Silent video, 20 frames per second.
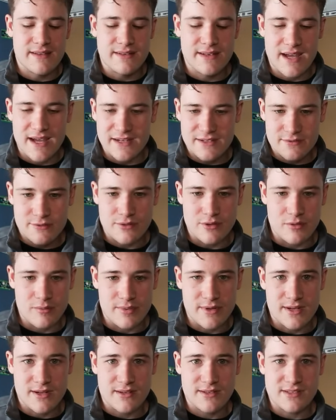Not true,
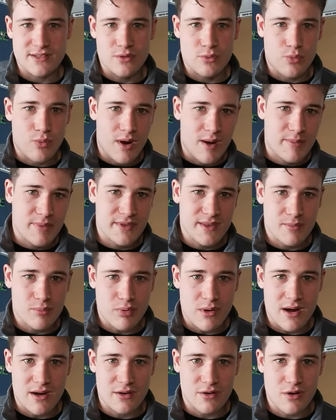because you're wiping the
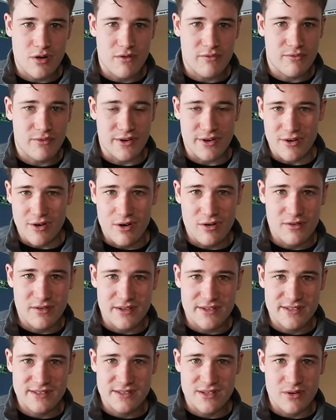product off
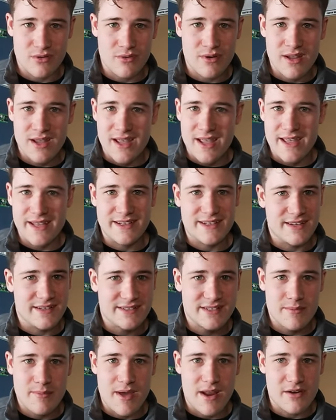regardless, so it
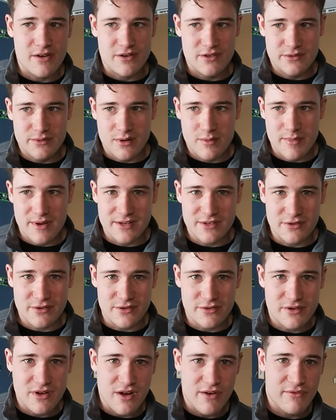doesn't matter. You just want to make sure
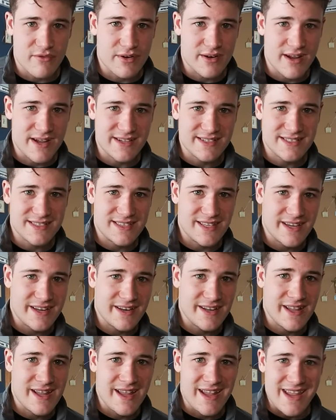you cover a nice
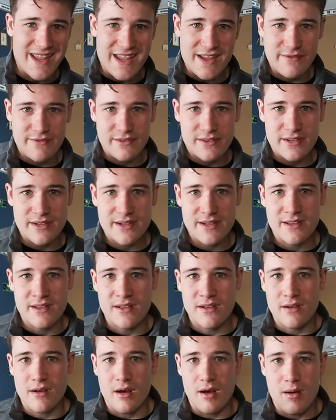thin, evenly
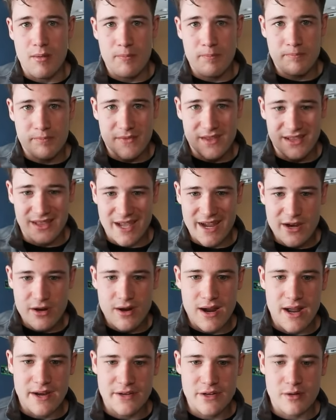layer
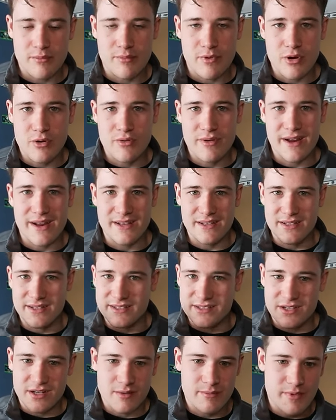onto your boat, and
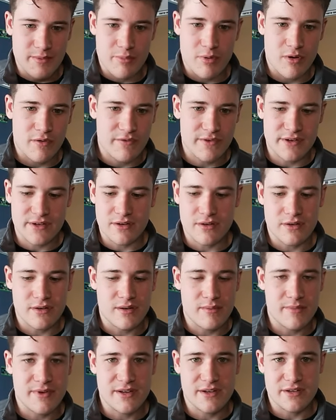it's gonna be perfect. You're
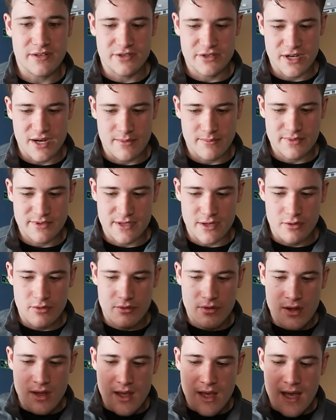gonna be in good shape.
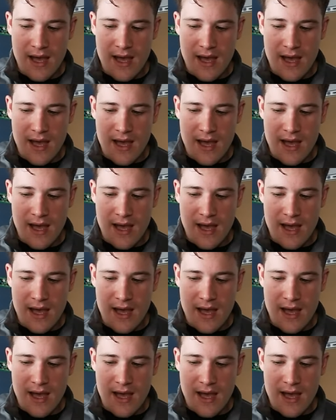So